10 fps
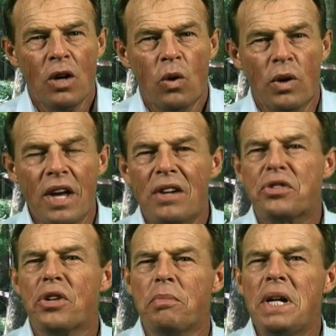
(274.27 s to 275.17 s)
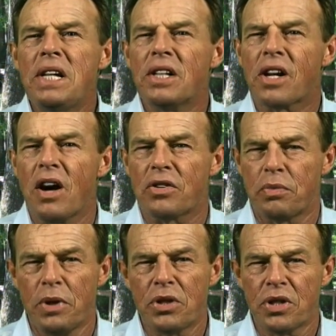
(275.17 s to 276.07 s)
Without your immediate
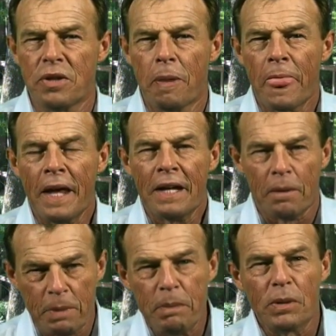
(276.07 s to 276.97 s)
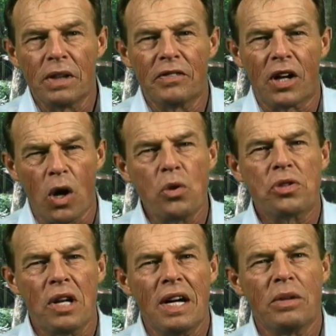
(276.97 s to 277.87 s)
contribution, the people of the
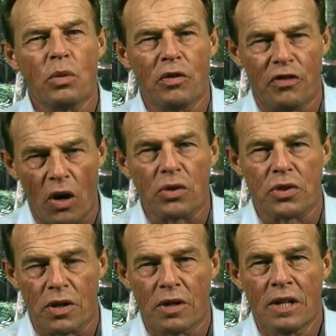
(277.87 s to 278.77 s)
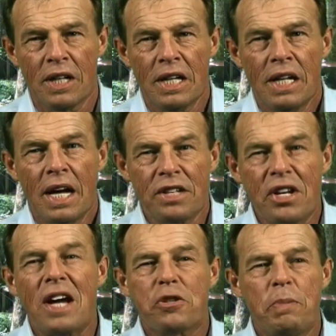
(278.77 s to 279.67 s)
coastline will falter. As
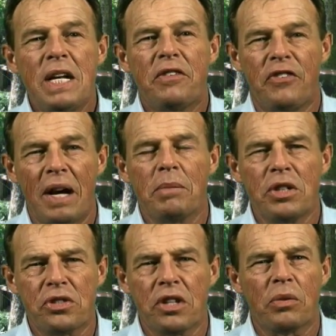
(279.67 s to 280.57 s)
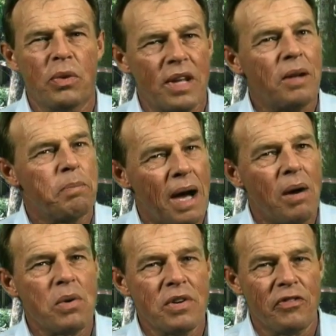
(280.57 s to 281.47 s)
I speak, families sit without
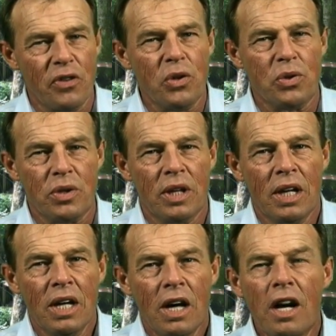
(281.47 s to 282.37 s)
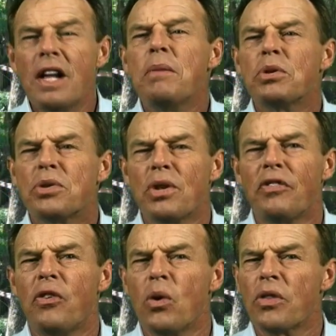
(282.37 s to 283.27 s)
power and food, unable to
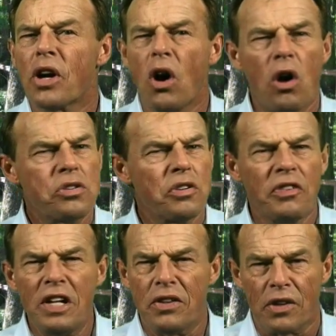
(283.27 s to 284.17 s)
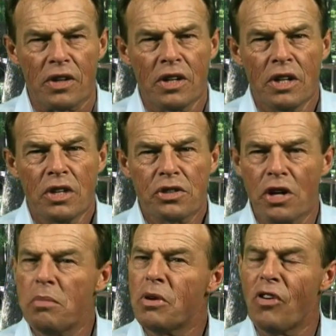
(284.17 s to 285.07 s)
afford the cost of either.
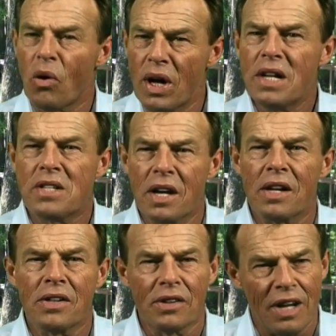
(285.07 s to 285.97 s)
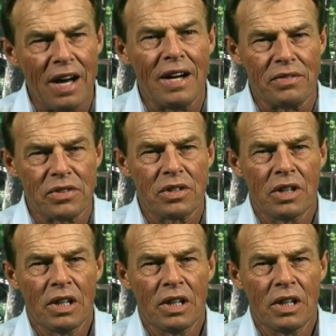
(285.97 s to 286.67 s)
Some have already taken their lives.